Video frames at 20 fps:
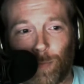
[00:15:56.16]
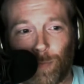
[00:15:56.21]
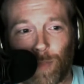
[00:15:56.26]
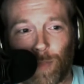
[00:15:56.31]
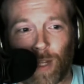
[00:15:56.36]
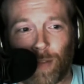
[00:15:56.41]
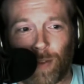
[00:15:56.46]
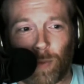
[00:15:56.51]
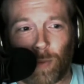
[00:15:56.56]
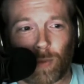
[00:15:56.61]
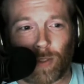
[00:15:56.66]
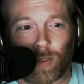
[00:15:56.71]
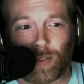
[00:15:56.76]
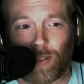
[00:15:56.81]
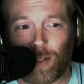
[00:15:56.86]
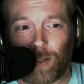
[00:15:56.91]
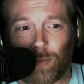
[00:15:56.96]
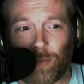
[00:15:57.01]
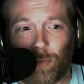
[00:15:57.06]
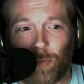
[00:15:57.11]
I think it was
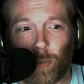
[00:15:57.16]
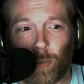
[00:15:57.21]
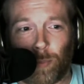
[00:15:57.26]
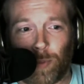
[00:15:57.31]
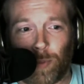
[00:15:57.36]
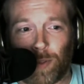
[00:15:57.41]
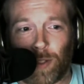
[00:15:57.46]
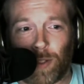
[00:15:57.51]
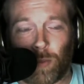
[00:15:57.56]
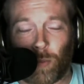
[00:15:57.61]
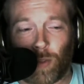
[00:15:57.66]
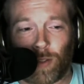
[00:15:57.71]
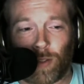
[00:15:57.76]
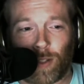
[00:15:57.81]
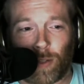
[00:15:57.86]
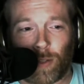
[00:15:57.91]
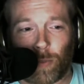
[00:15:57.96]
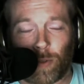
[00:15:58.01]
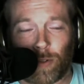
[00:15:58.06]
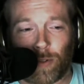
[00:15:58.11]
64 billion was
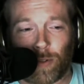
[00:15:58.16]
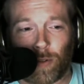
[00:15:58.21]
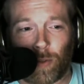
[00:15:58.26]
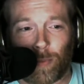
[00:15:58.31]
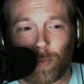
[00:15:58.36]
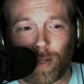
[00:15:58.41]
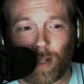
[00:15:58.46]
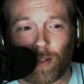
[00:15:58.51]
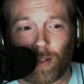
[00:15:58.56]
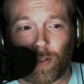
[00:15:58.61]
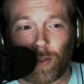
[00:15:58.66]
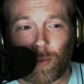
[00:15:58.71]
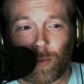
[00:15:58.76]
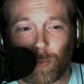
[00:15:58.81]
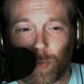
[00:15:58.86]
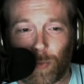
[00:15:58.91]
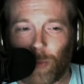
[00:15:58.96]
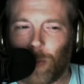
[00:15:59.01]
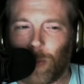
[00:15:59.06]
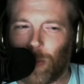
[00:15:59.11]
the original amount.
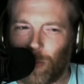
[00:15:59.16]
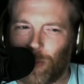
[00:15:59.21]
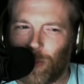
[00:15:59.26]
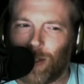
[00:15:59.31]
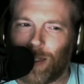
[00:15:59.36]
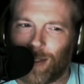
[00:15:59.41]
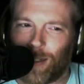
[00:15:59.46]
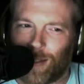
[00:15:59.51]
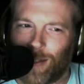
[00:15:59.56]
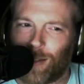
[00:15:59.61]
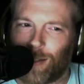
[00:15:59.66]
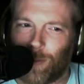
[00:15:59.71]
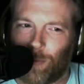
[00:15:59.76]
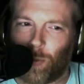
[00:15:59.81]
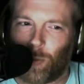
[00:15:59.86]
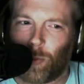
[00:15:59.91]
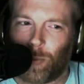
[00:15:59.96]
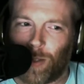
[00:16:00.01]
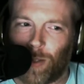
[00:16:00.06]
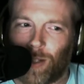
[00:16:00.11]
Do we really need
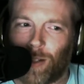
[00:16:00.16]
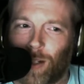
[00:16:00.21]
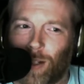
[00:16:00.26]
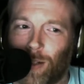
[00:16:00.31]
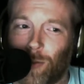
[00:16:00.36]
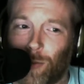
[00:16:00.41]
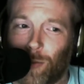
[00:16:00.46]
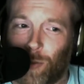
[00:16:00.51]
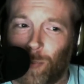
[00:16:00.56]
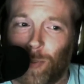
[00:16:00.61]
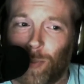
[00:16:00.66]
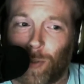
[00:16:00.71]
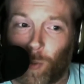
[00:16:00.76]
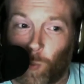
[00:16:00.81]
64 billion dollars to build a